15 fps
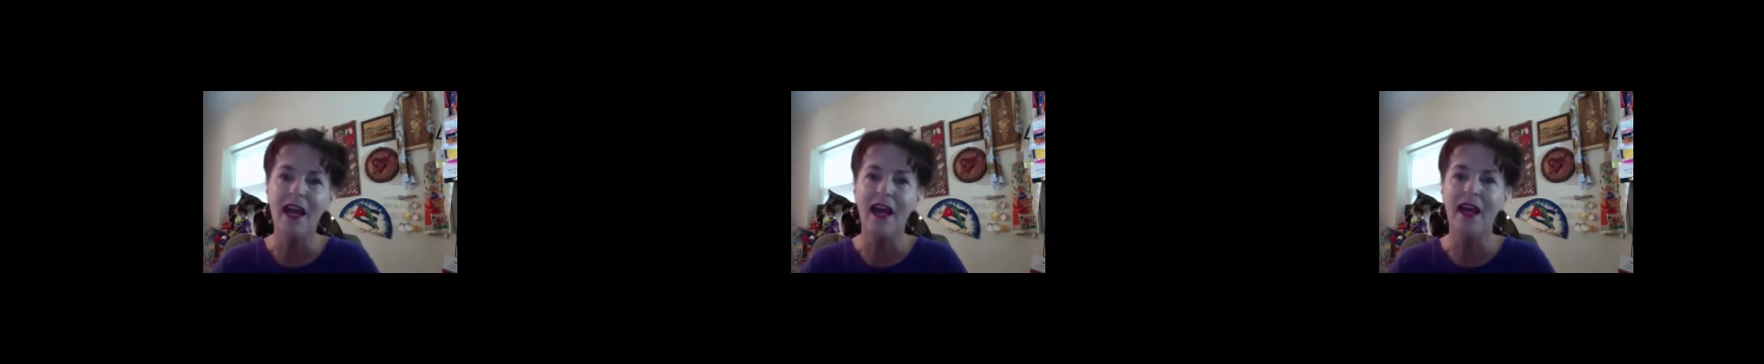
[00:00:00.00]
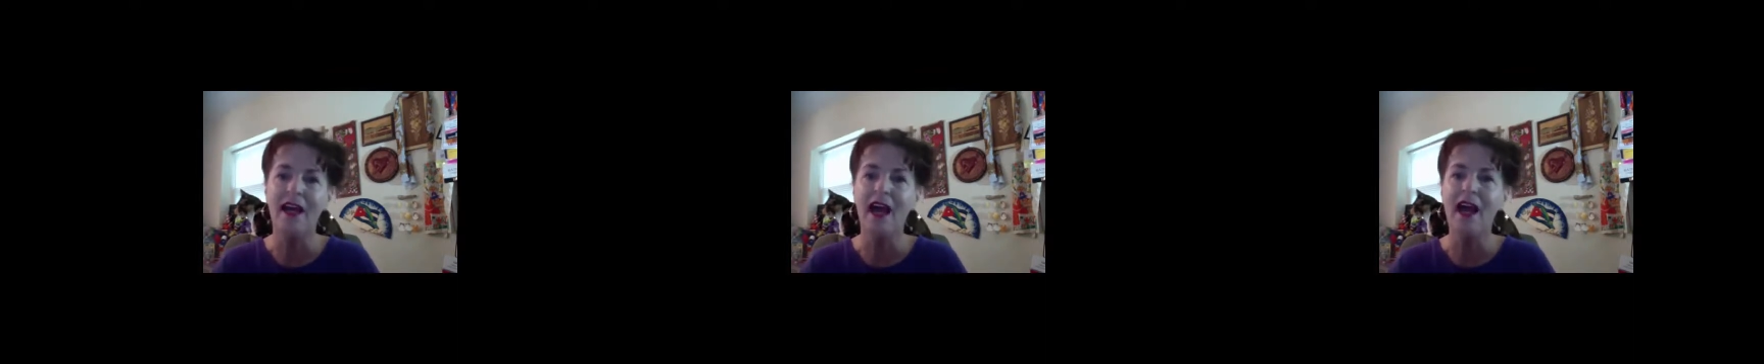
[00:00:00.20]

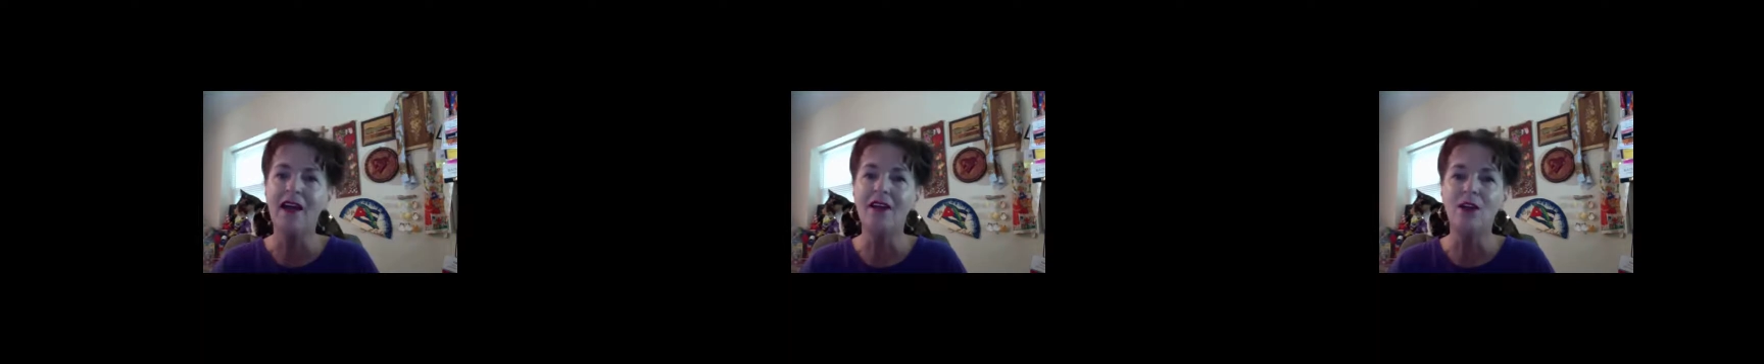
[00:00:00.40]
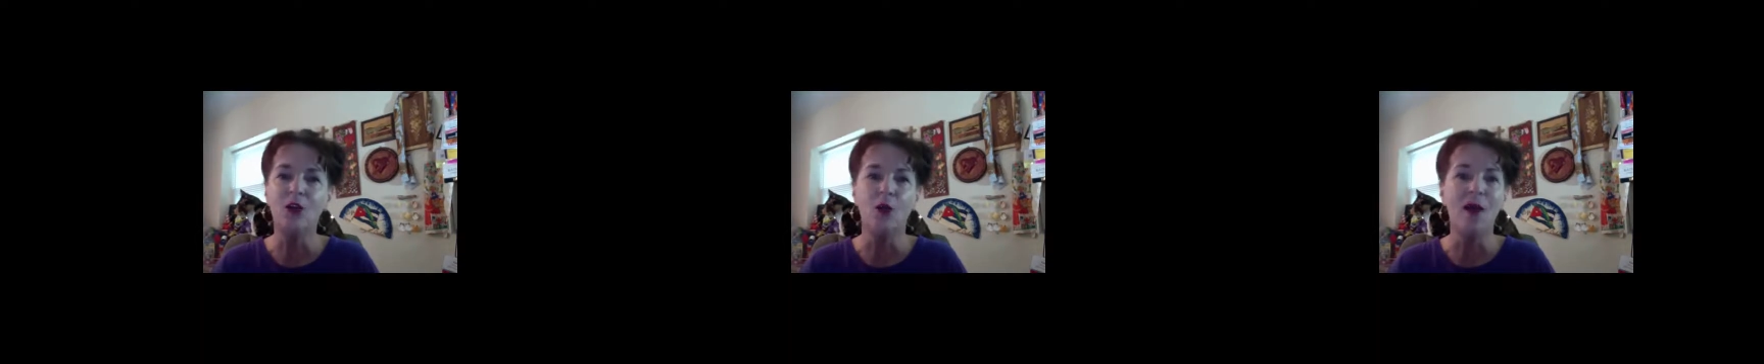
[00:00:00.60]
And
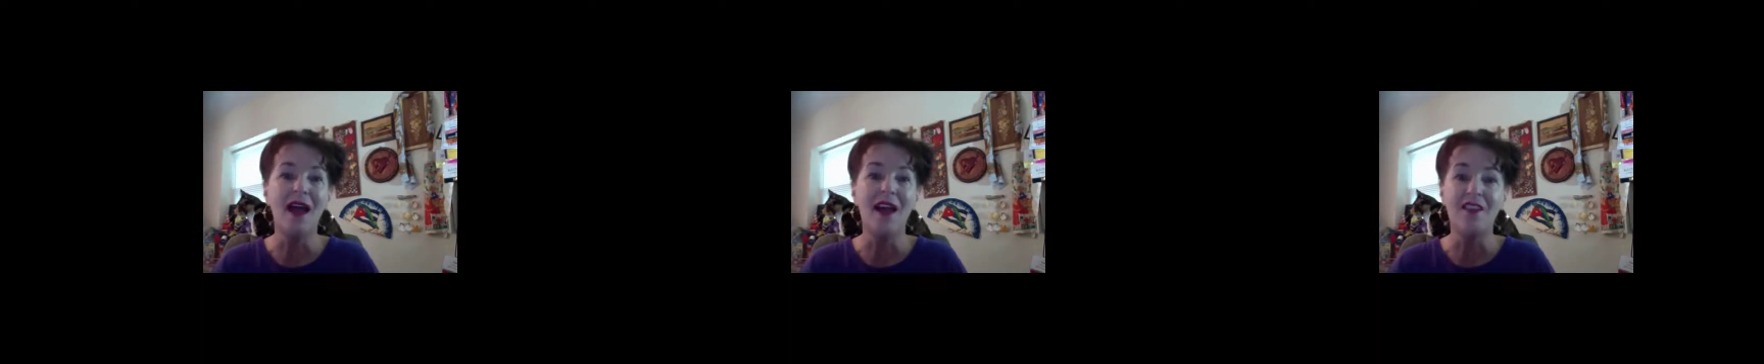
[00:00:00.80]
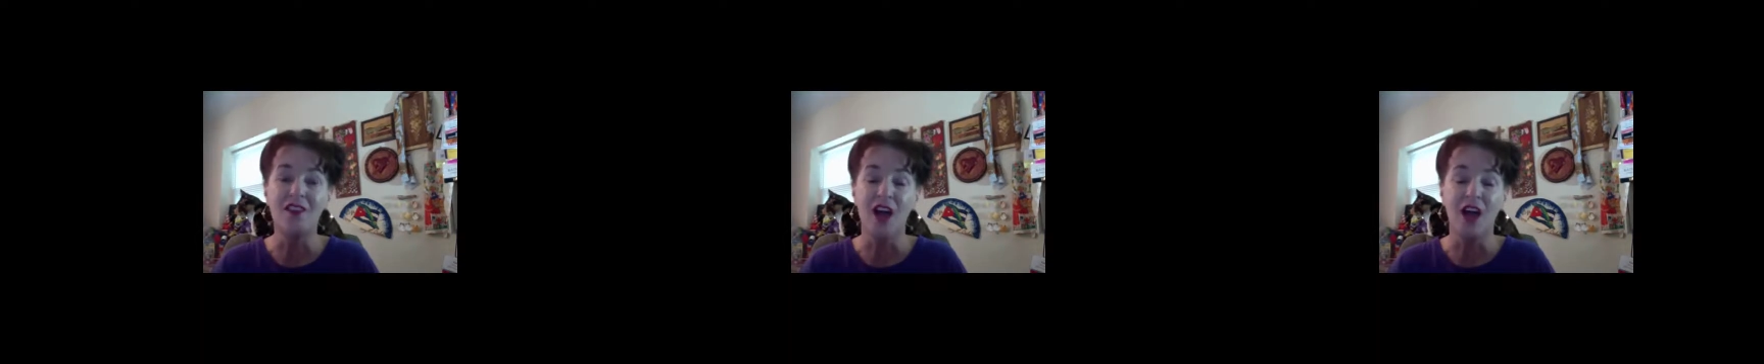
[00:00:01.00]
we
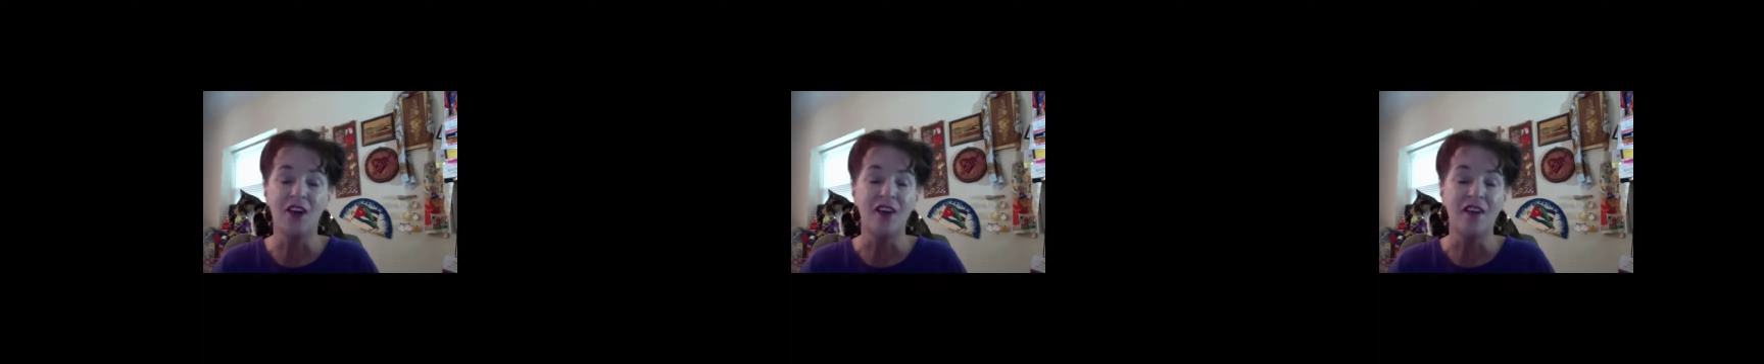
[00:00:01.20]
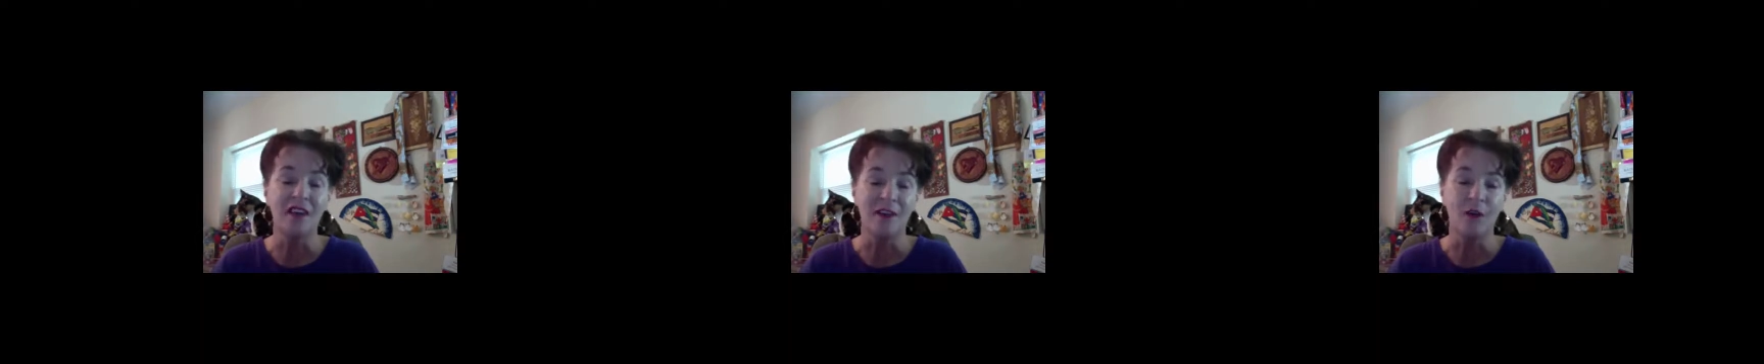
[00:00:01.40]
got to talk
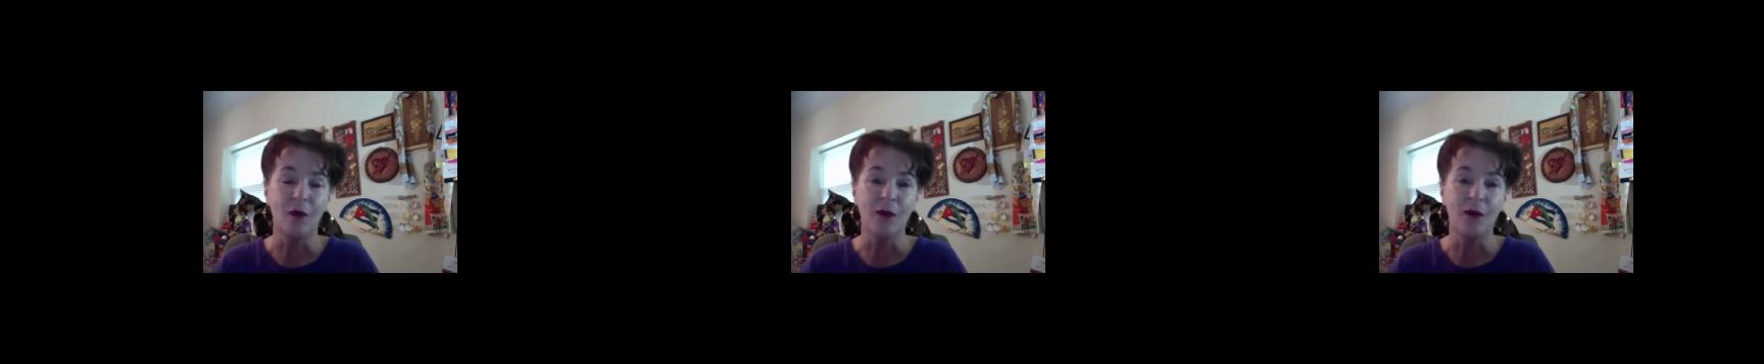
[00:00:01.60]
to several